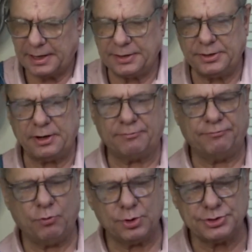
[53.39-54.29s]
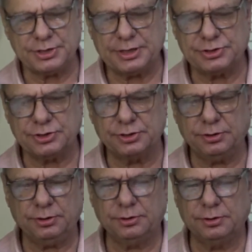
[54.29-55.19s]
and they're 4-section
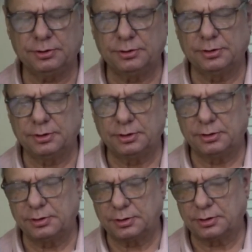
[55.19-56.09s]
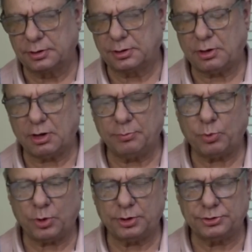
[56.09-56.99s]

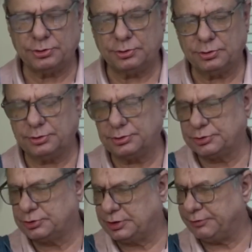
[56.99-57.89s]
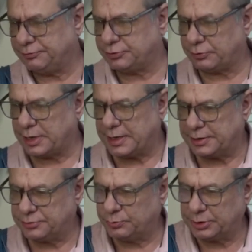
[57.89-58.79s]
cardboard stiff
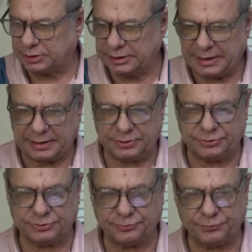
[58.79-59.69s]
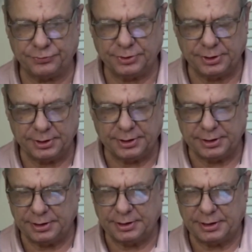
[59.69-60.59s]
trays with lids,
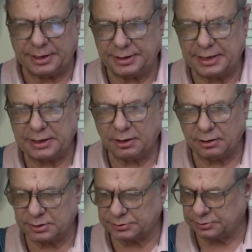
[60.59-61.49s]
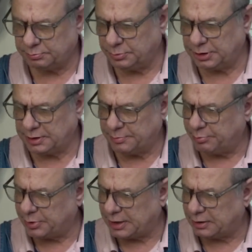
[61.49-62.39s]
and they cost me
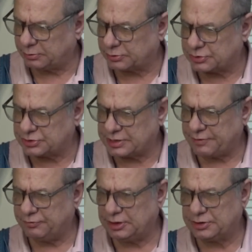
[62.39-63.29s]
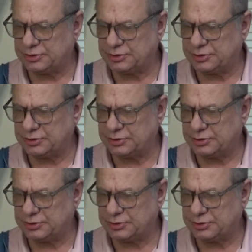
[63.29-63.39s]
about 70